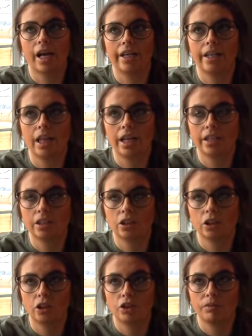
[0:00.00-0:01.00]
I like
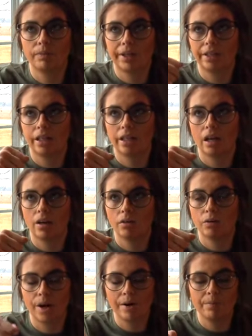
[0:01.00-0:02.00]
to make like
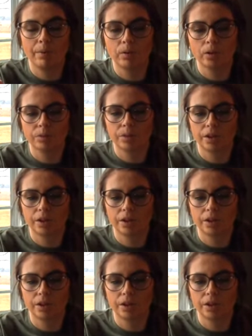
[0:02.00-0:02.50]
grain bowls